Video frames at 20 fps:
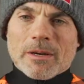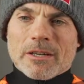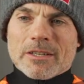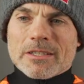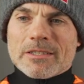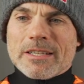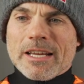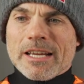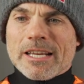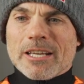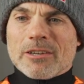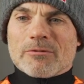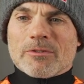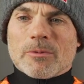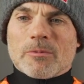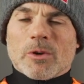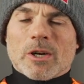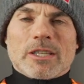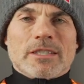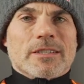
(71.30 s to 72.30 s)
about is taking it
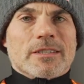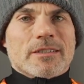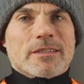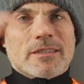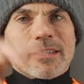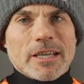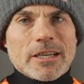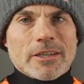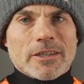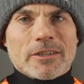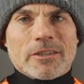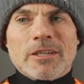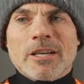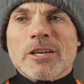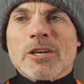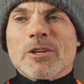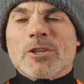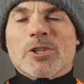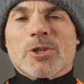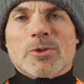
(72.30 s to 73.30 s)
from where it's a skill
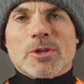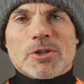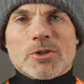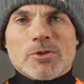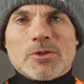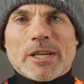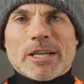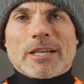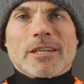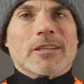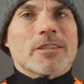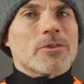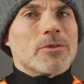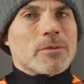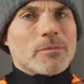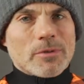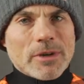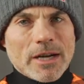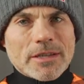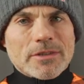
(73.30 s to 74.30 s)
to a trick to
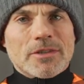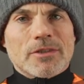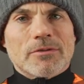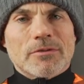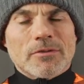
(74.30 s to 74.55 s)
impress your